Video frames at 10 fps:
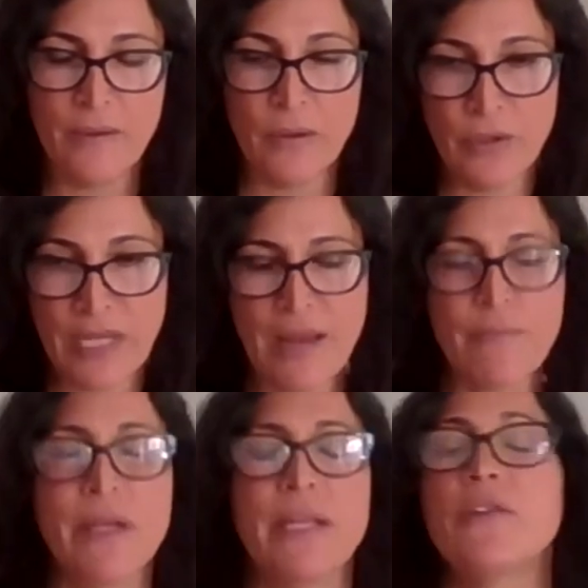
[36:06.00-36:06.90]
you'd hand
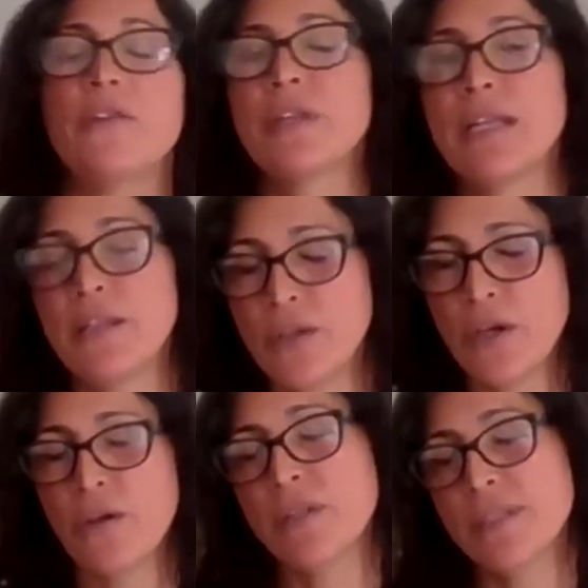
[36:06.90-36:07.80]
money over, they let you
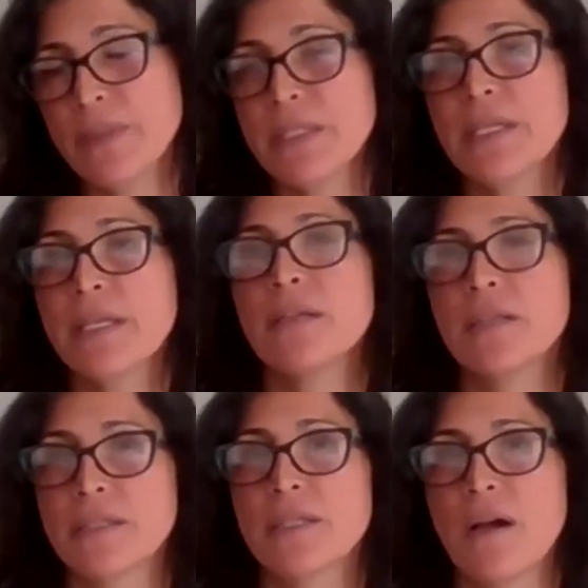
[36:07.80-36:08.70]
go. This
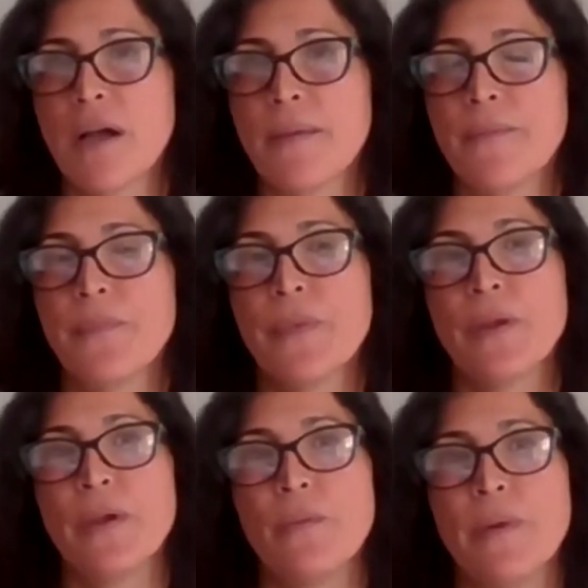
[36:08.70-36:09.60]
particular time,
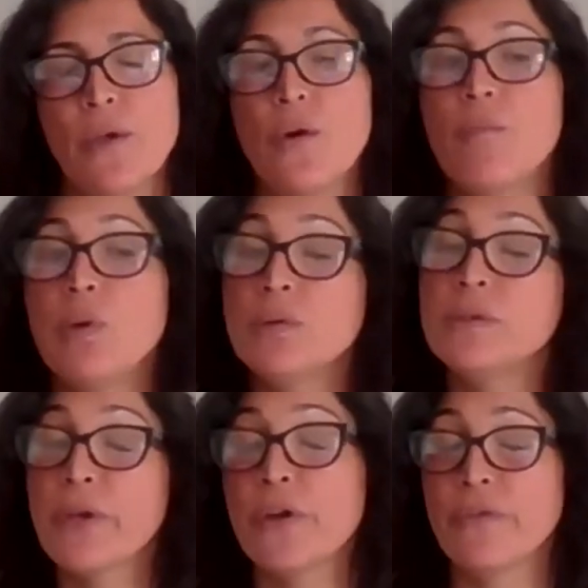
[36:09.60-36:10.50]
we got
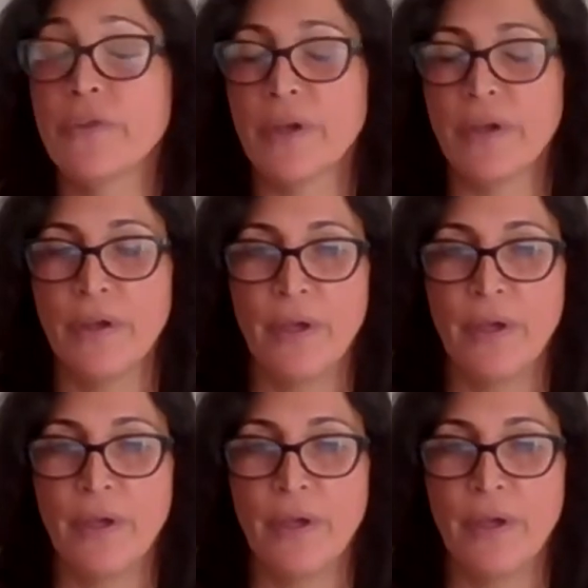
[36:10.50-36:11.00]
pulled over.